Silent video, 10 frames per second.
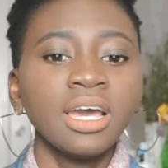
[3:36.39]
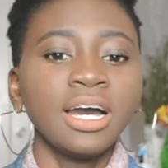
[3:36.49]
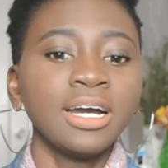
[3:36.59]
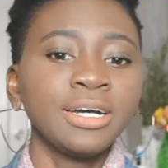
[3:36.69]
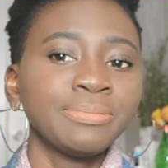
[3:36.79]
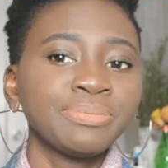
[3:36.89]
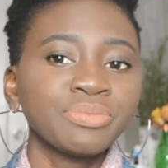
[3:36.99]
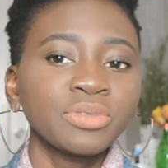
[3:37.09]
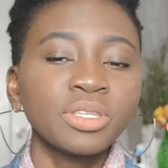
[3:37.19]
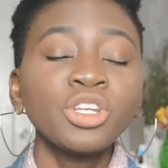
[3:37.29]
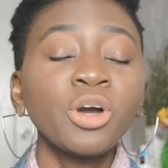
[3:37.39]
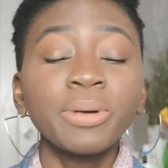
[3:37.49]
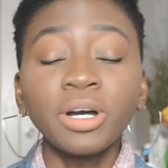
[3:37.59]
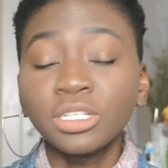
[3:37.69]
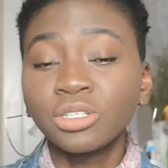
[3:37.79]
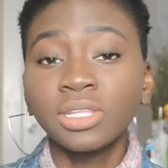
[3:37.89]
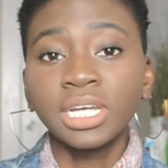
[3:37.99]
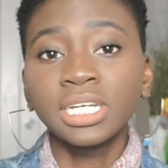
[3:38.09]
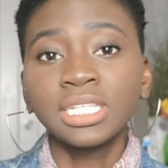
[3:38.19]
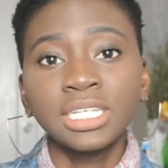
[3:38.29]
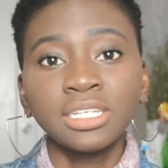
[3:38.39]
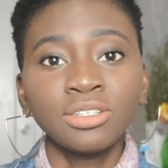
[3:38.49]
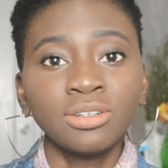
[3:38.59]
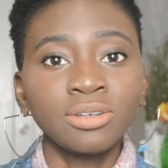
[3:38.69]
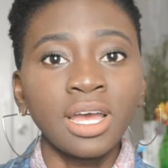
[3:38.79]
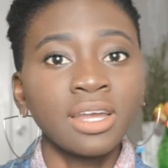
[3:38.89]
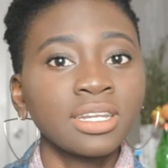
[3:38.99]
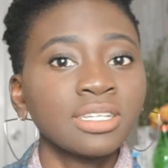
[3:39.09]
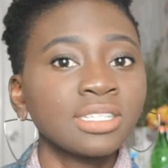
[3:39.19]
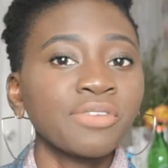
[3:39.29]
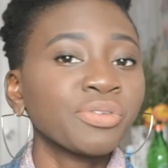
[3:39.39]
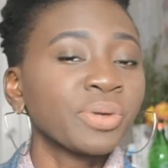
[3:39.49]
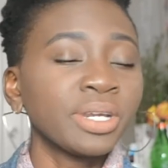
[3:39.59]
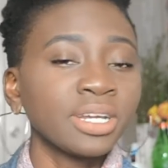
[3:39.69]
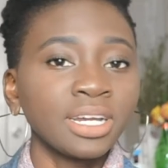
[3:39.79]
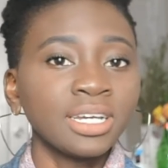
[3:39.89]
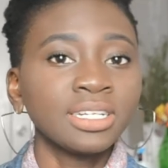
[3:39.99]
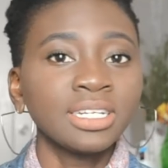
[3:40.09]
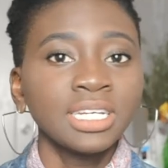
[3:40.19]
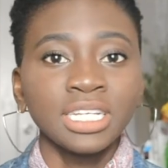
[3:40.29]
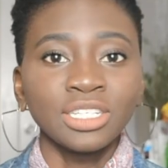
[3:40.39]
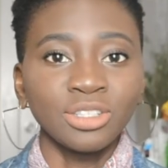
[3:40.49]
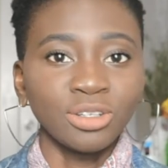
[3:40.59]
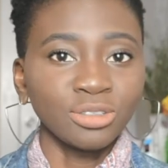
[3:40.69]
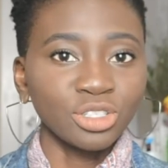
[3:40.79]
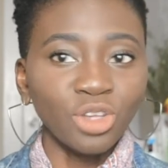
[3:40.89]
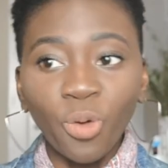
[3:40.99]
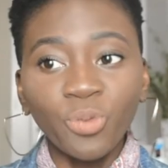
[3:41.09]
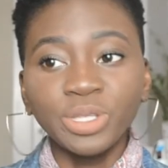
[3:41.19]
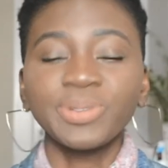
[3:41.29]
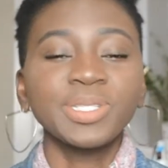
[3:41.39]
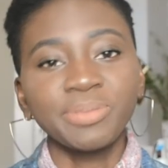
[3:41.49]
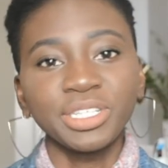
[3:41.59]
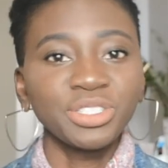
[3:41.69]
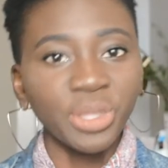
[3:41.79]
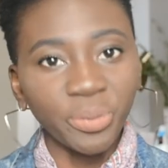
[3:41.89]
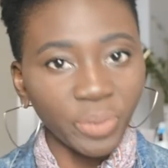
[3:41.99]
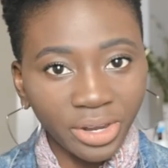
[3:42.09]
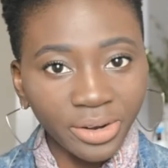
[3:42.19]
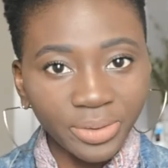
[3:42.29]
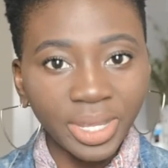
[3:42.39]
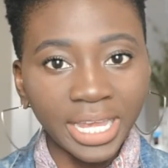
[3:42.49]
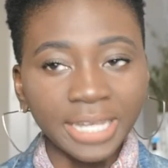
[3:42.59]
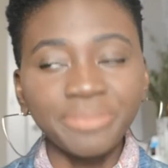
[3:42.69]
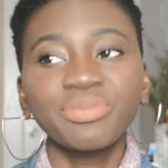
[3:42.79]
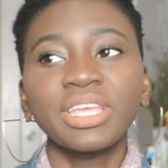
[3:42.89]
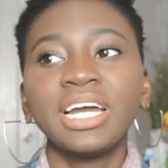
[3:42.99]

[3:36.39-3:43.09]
You know, but also luckily, you know, God is everywhere, and God, you know, just always wants to make sure that we are okay.